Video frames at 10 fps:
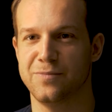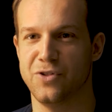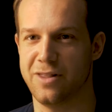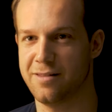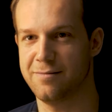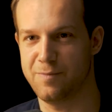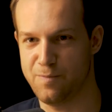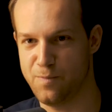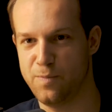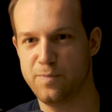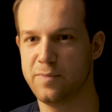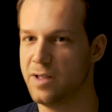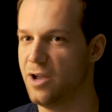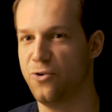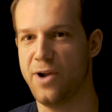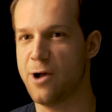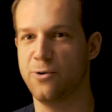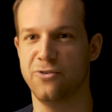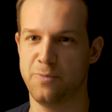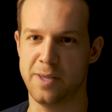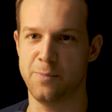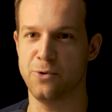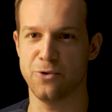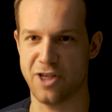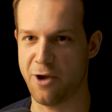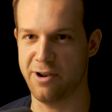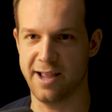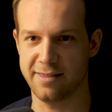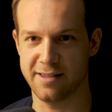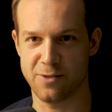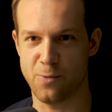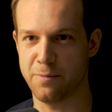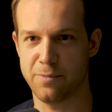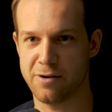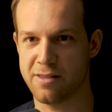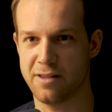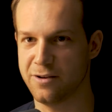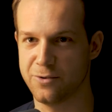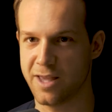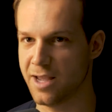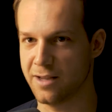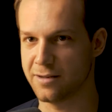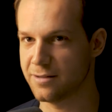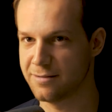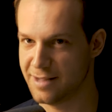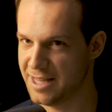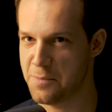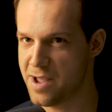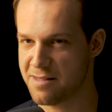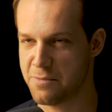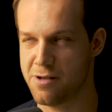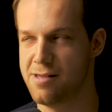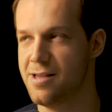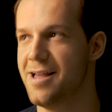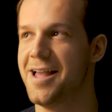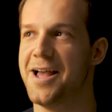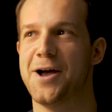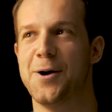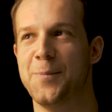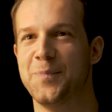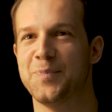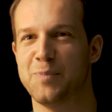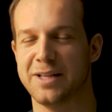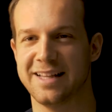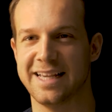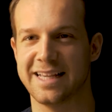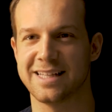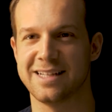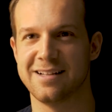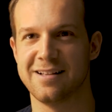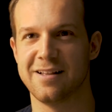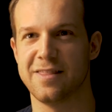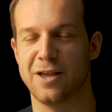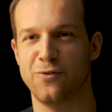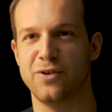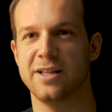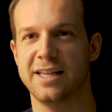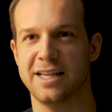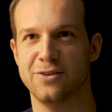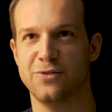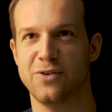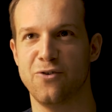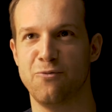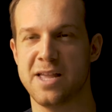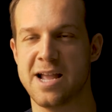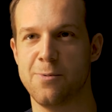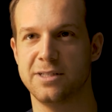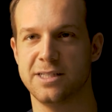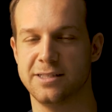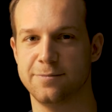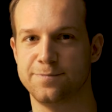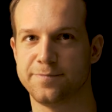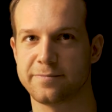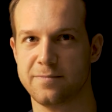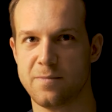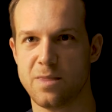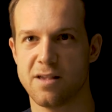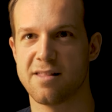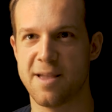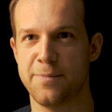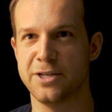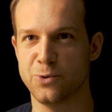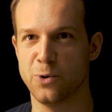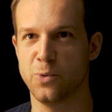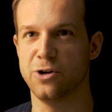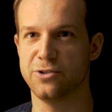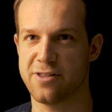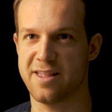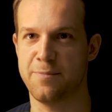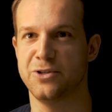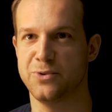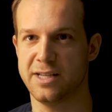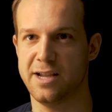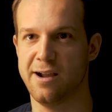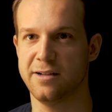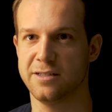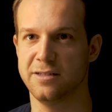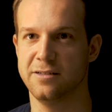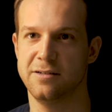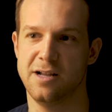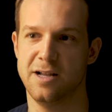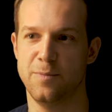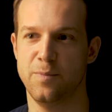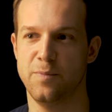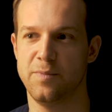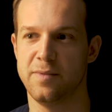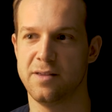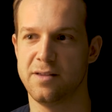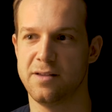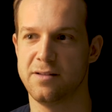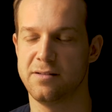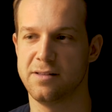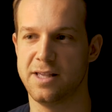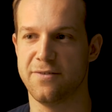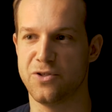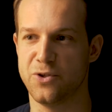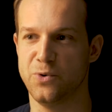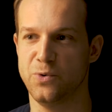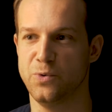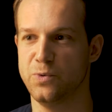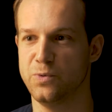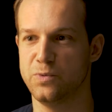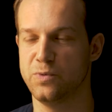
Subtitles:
just a crowd of people shouting at this one person who can't hit a baseball. But that feeling of being able to step into a world or step into a character gives you